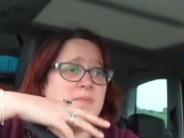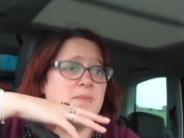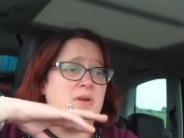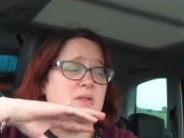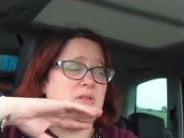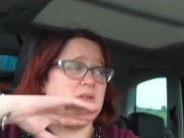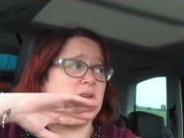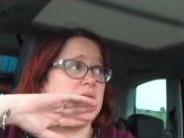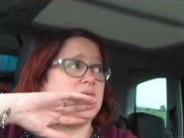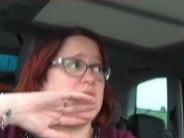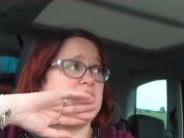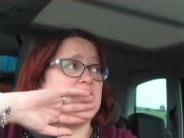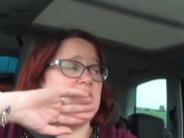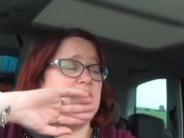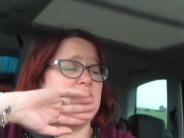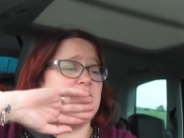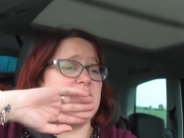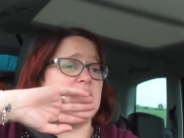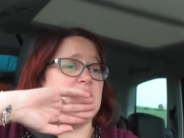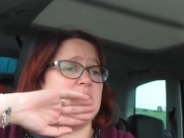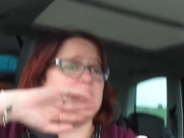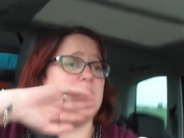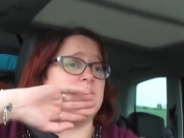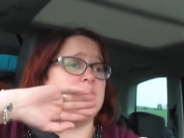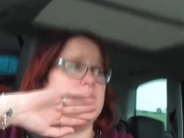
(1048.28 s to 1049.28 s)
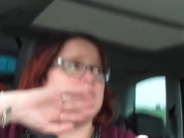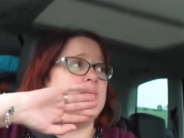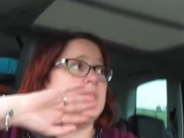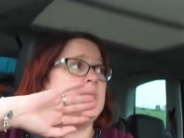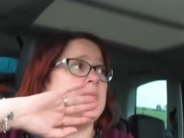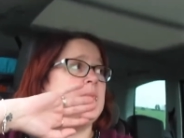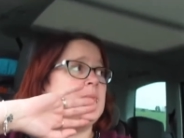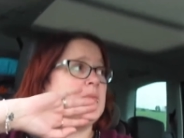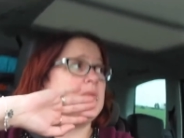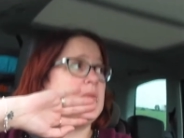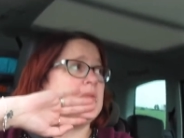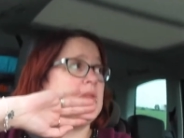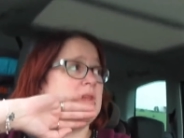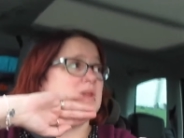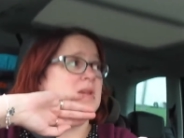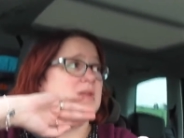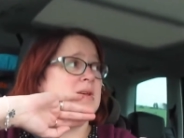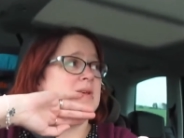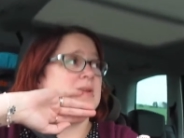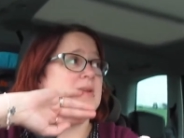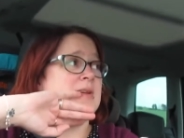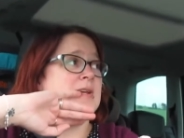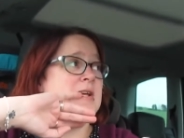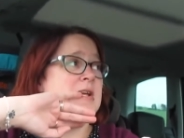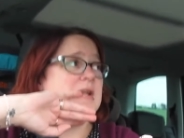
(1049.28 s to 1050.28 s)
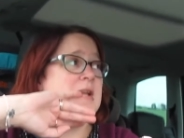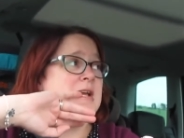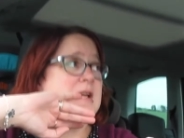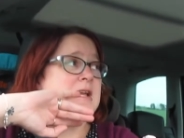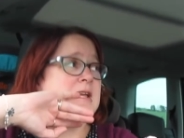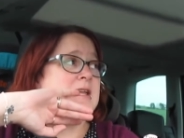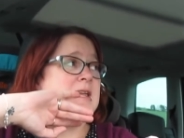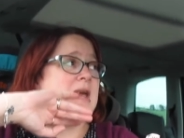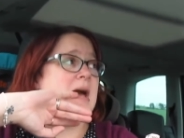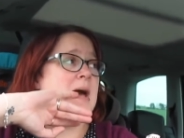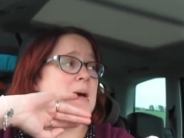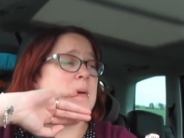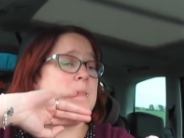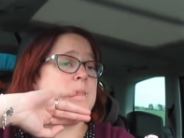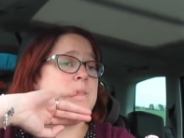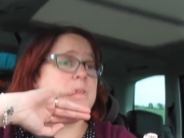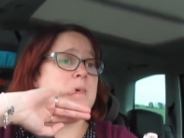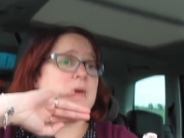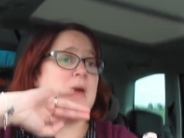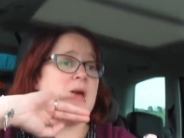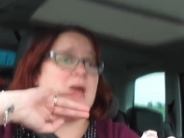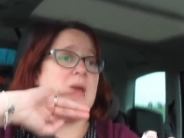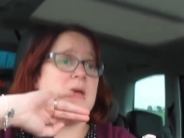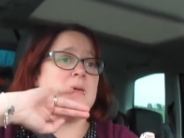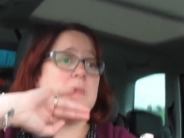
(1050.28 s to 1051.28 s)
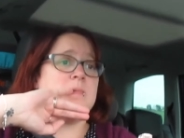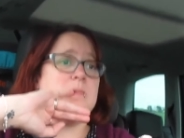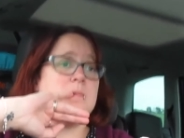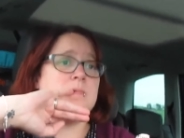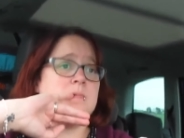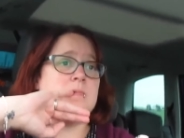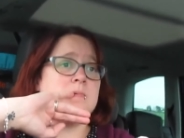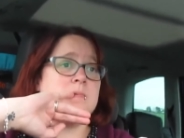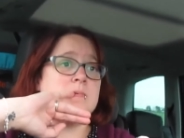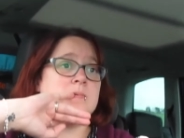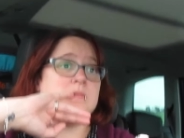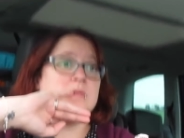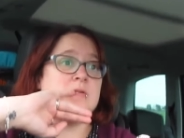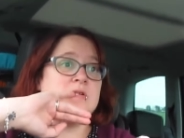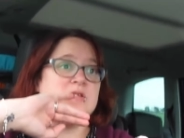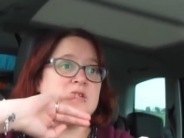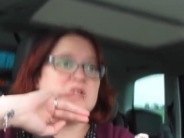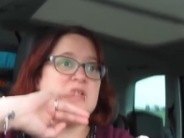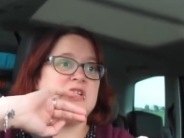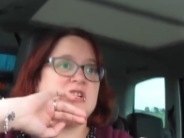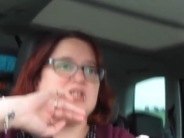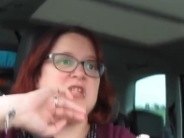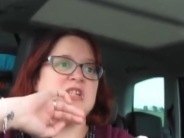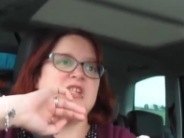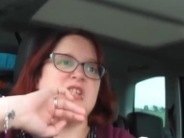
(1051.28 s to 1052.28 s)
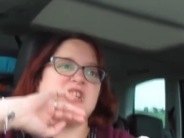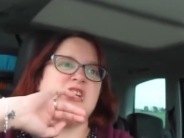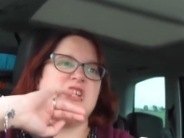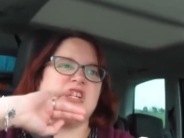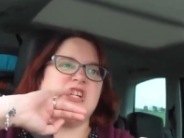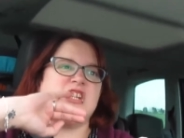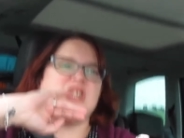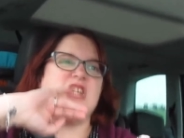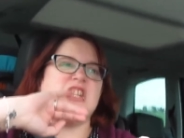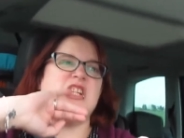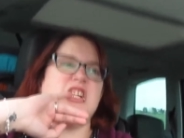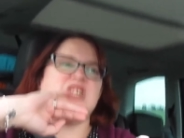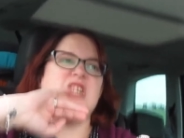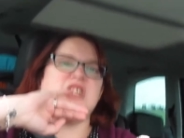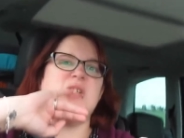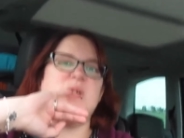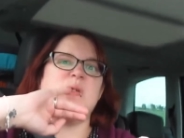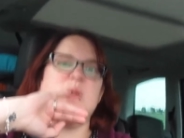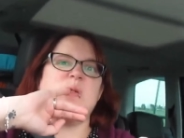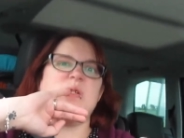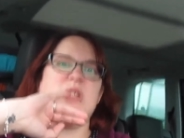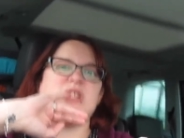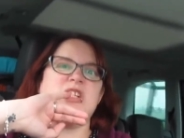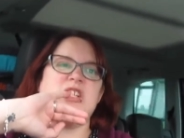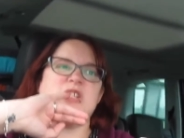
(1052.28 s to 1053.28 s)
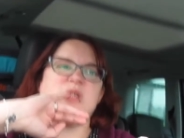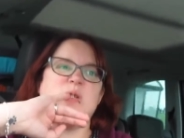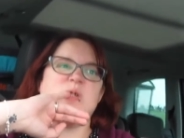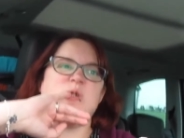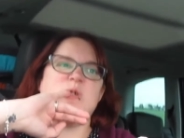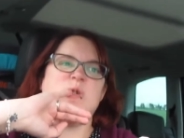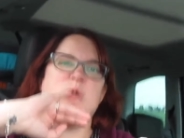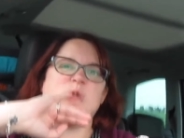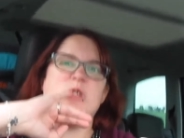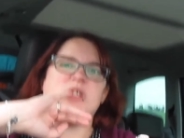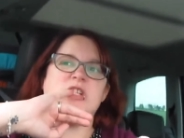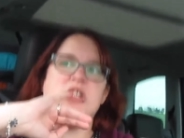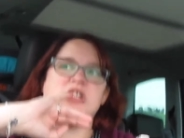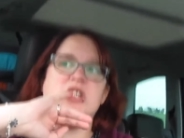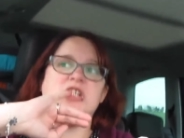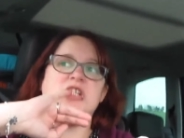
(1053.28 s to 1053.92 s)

I think I've done everything. Yeah, okay, I'm gonna go now.